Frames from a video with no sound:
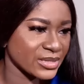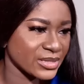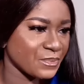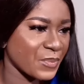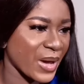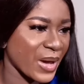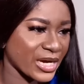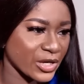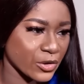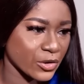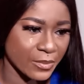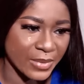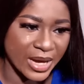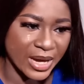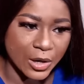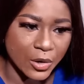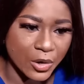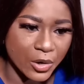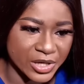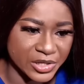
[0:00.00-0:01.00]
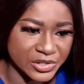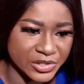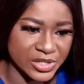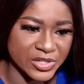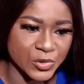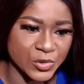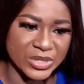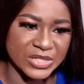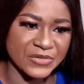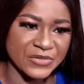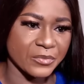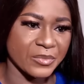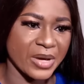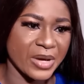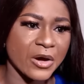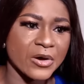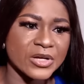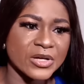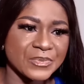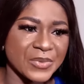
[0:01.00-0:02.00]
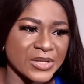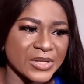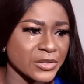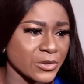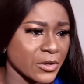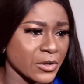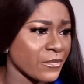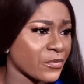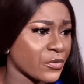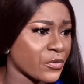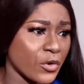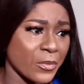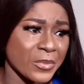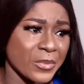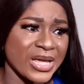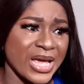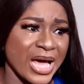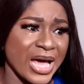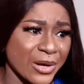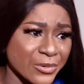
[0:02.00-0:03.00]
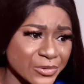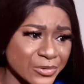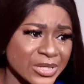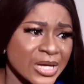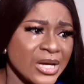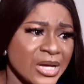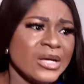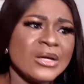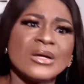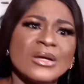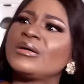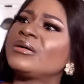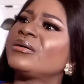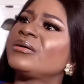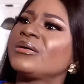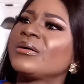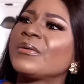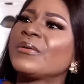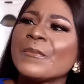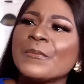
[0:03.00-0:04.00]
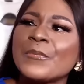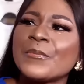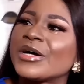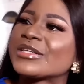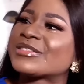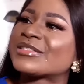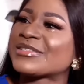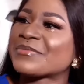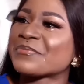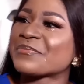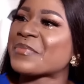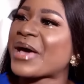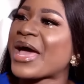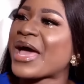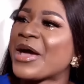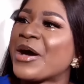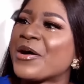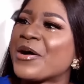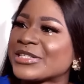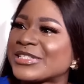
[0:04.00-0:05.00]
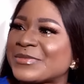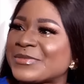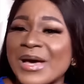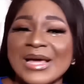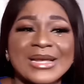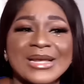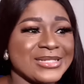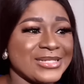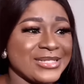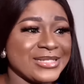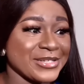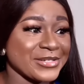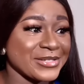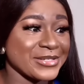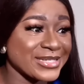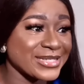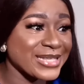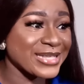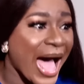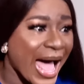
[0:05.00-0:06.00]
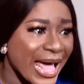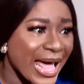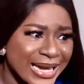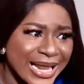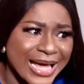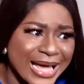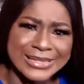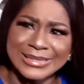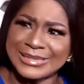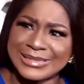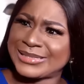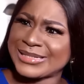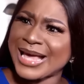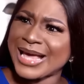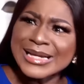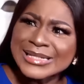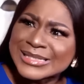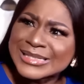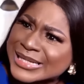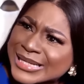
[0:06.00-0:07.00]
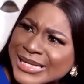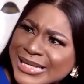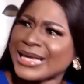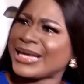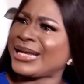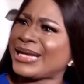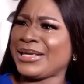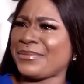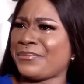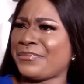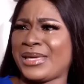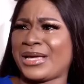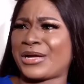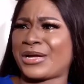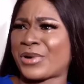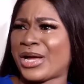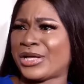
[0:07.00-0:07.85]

as packing all my luggages, waiting for my husband to come throw me out. But my husband is still silent. And he's killing me